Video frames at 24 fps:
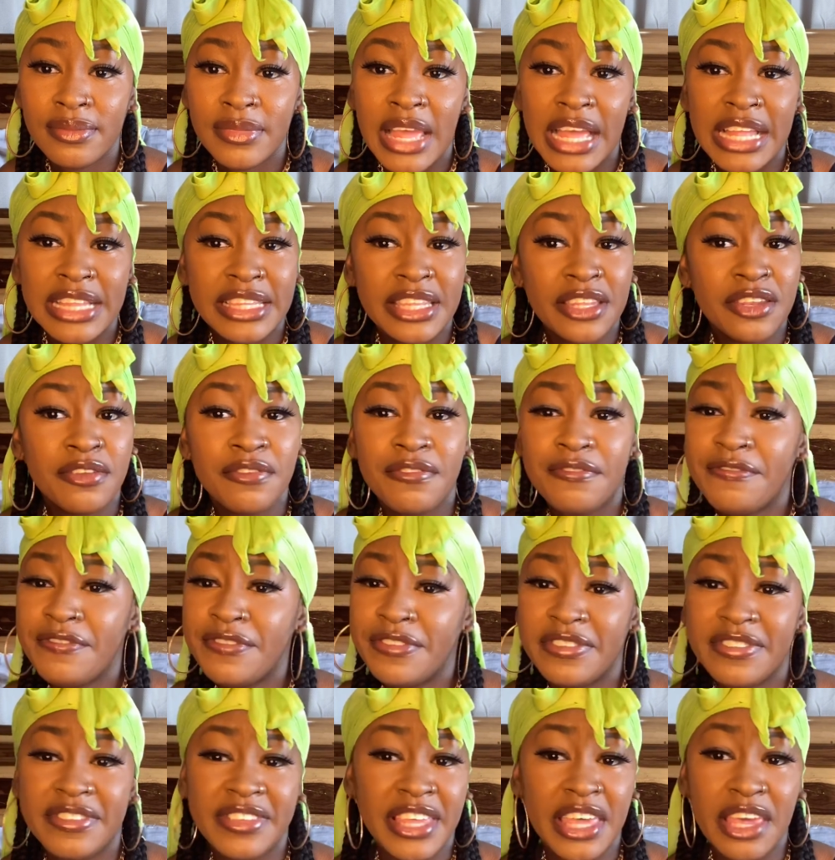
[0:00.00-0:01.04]
didn't
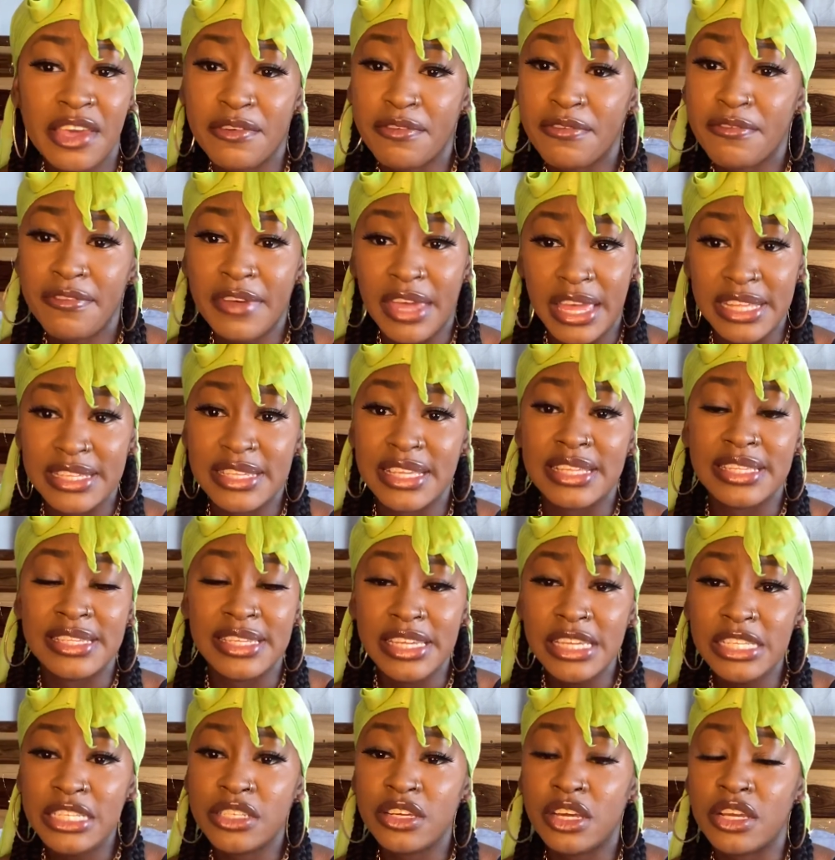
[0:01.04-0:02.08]
see it fit to
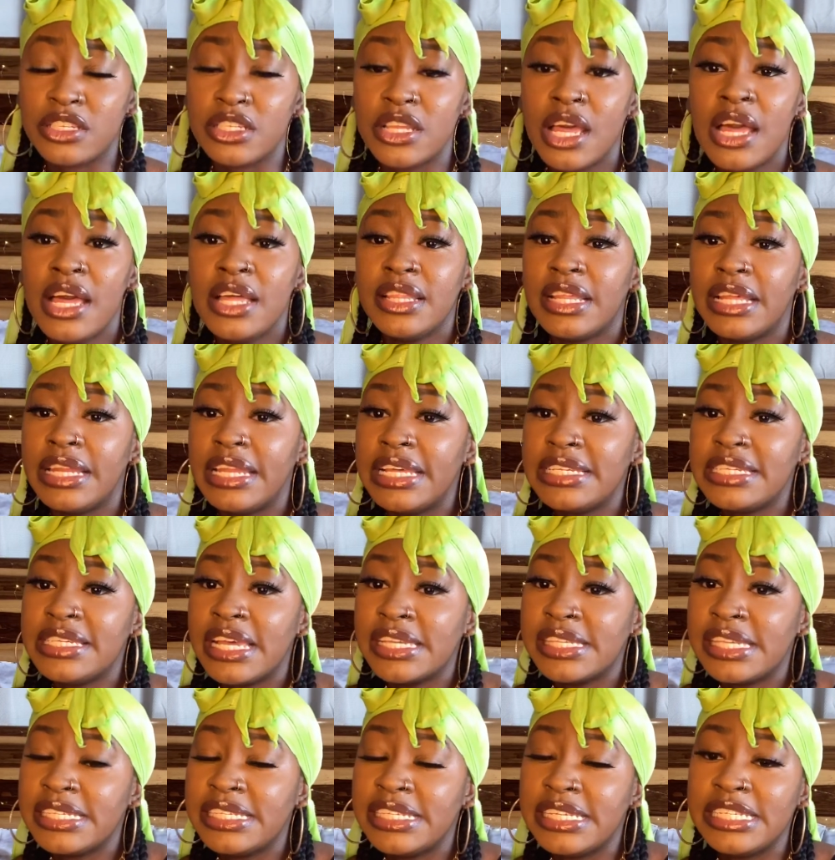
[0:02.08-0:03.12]
teach us the
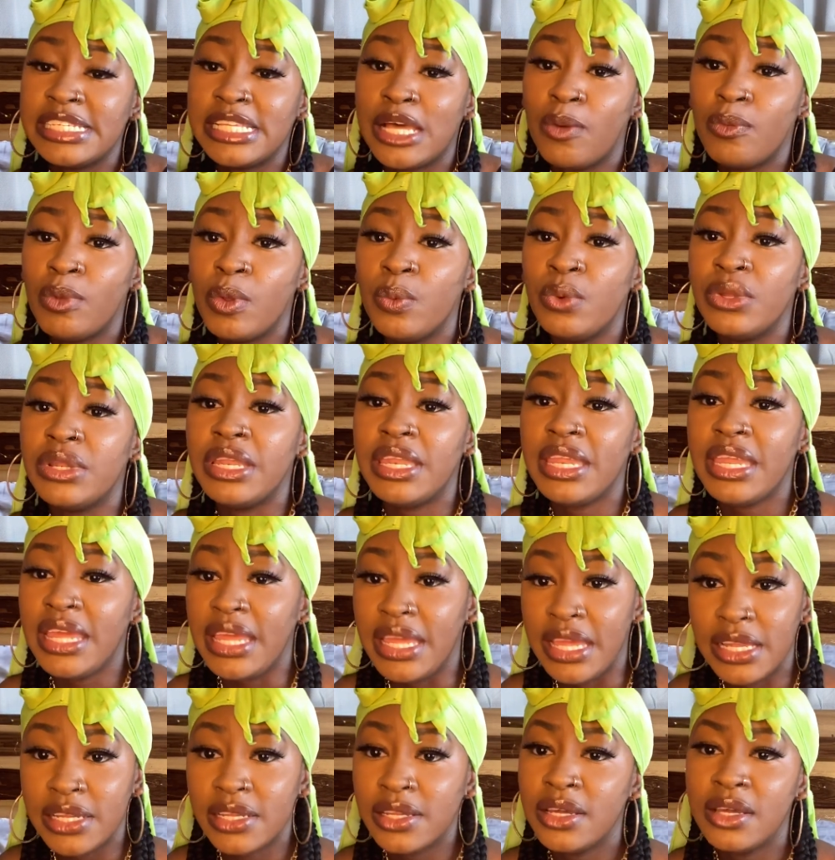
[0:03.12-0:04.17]
necessities that we would
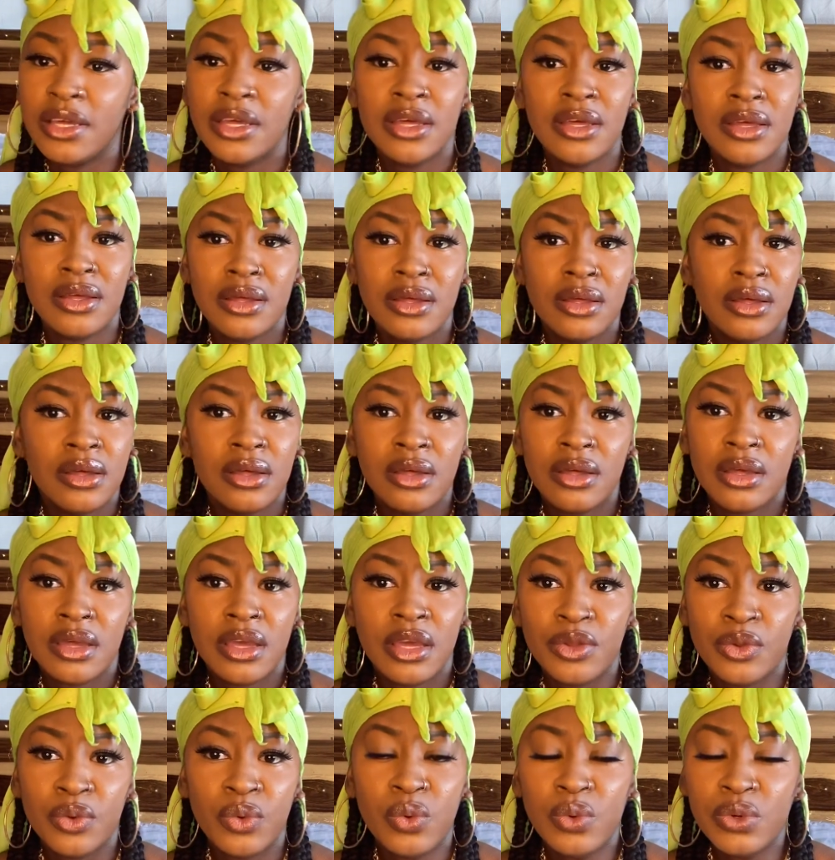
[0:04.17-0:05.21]
need
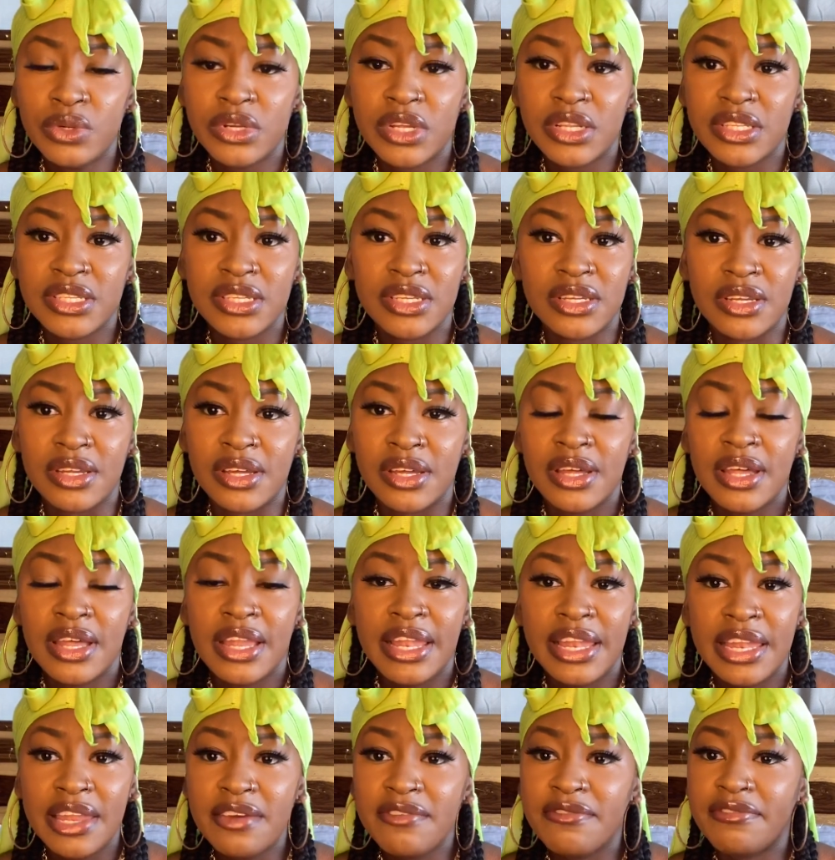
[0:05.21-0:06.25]
in order to
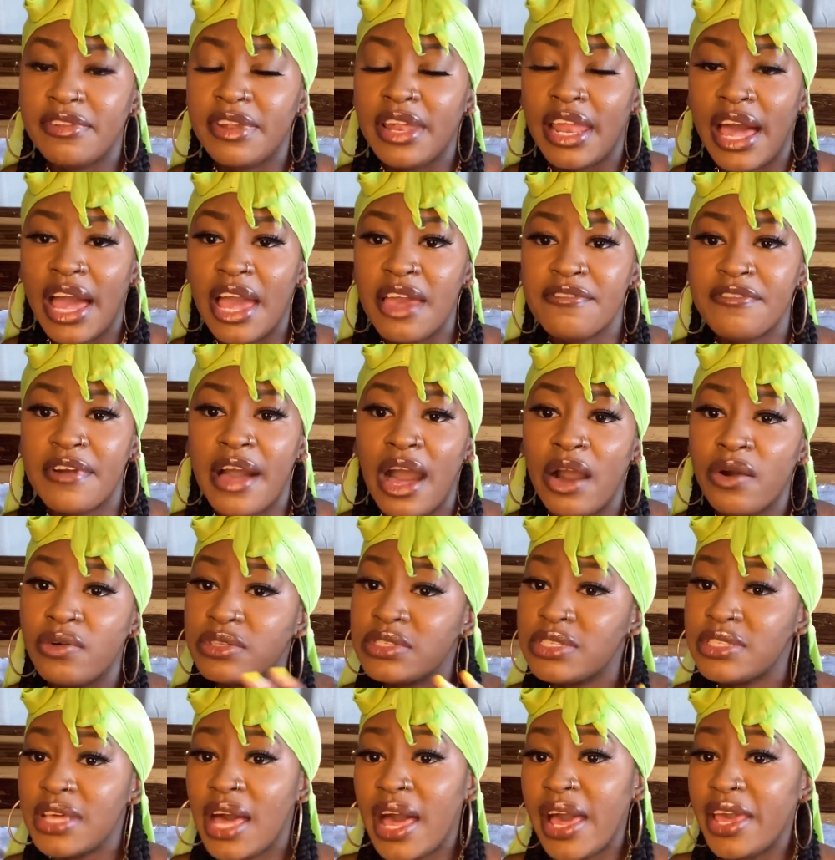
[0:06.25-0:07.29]
live life
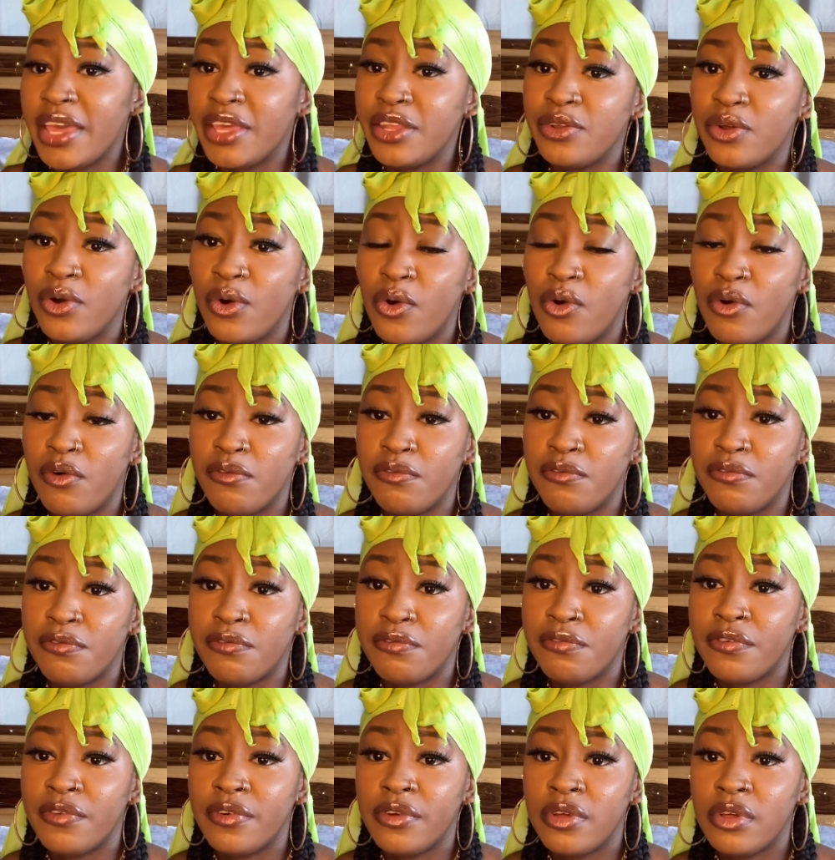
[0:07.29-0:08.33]
outside of
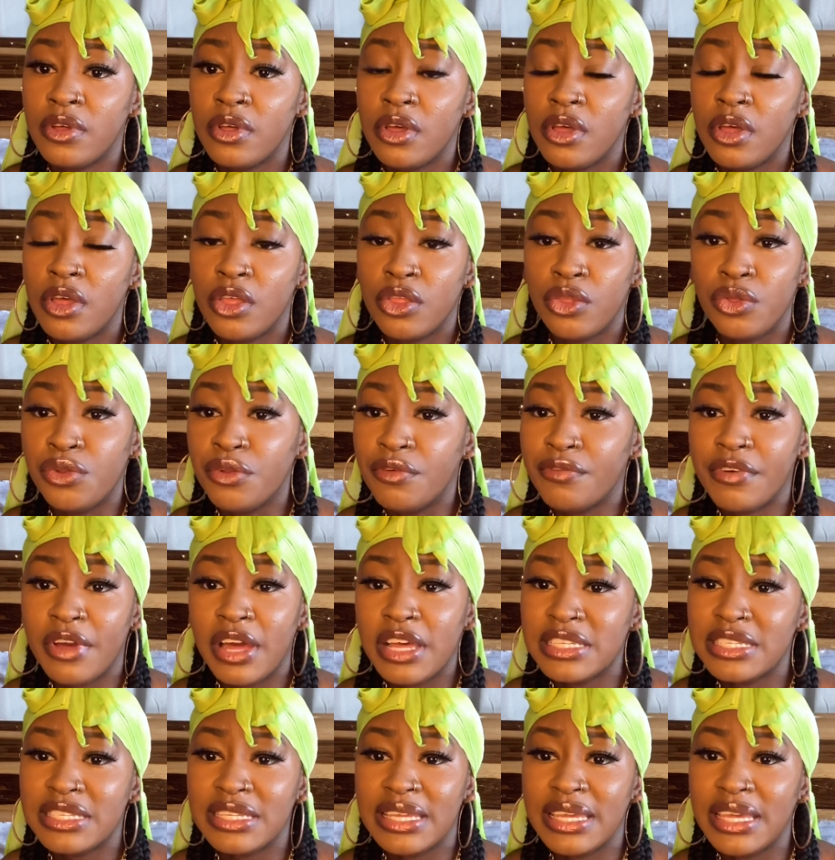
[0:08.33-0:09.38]

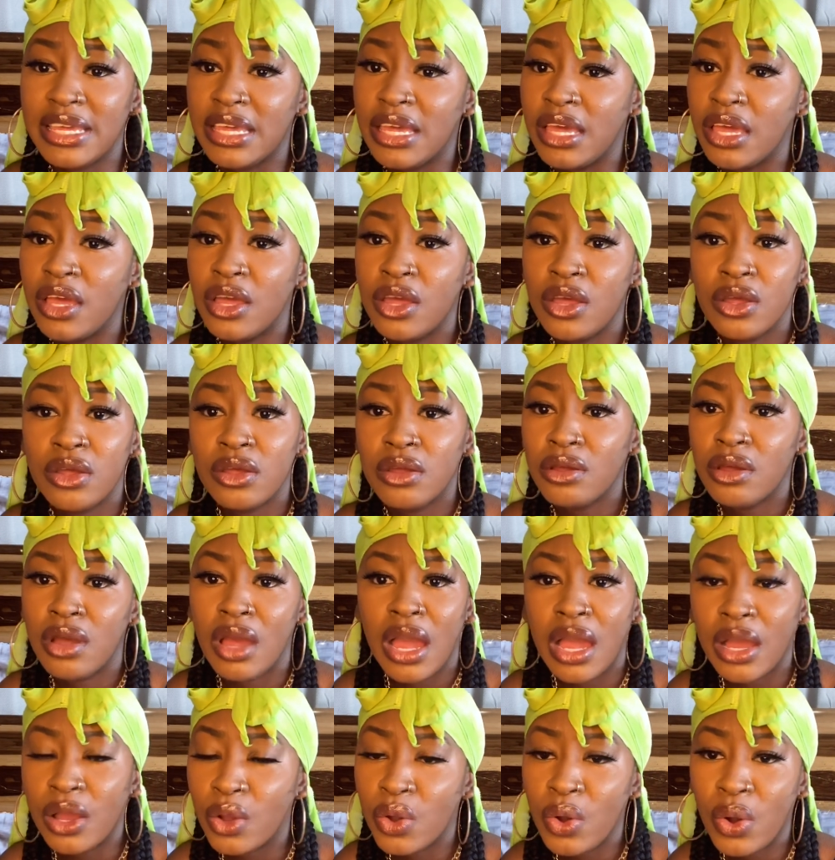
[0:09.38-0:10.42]
university
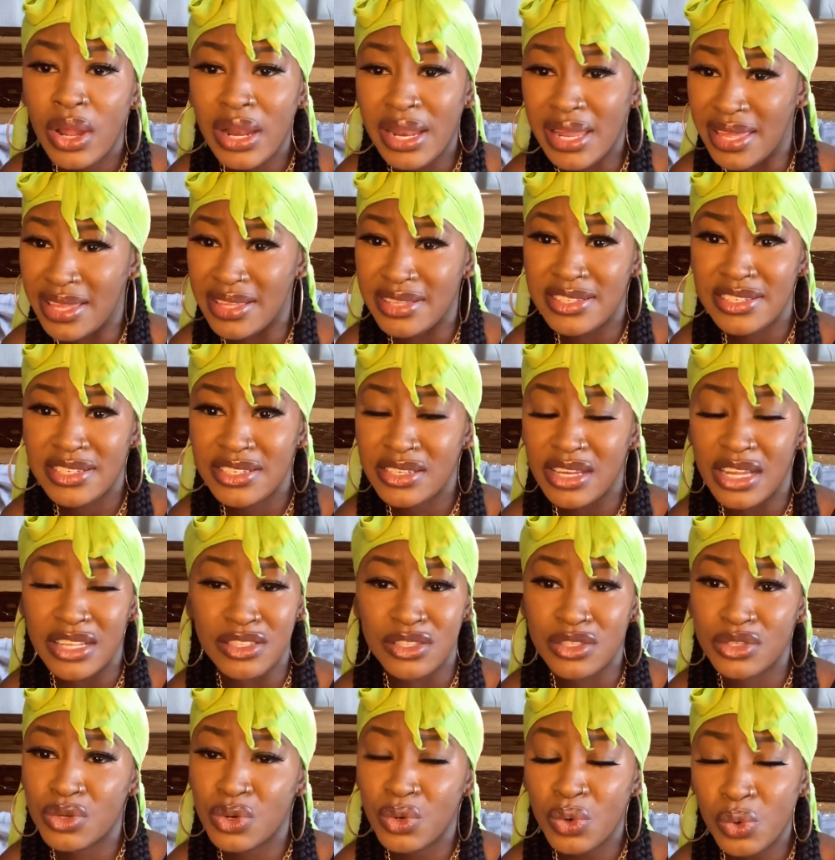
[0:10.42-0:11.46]
and college and
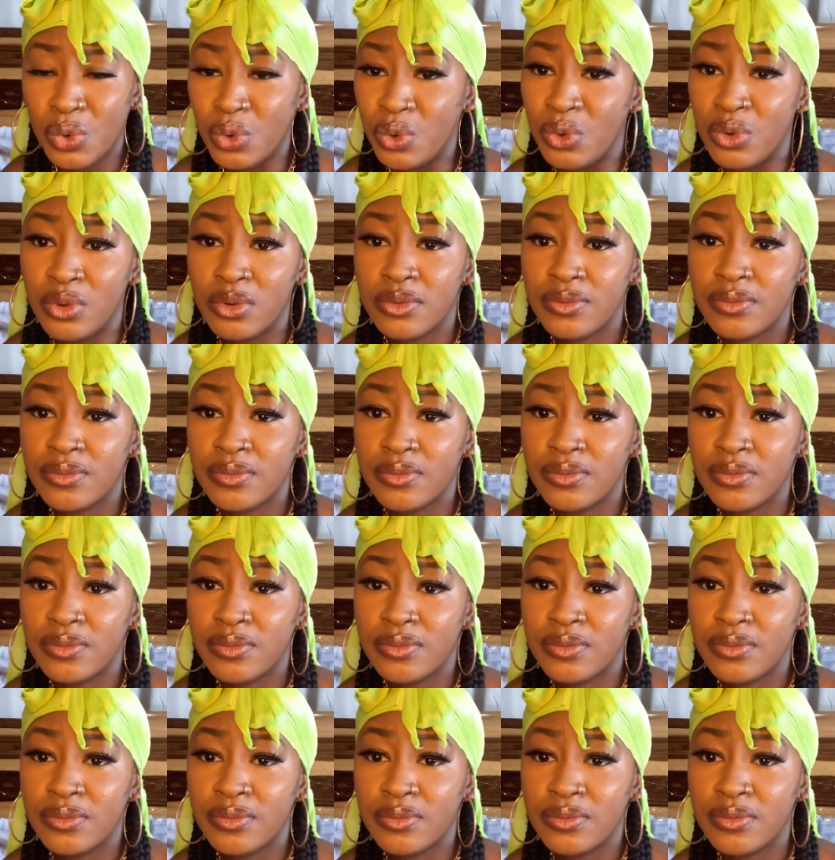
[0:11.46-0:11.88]
school.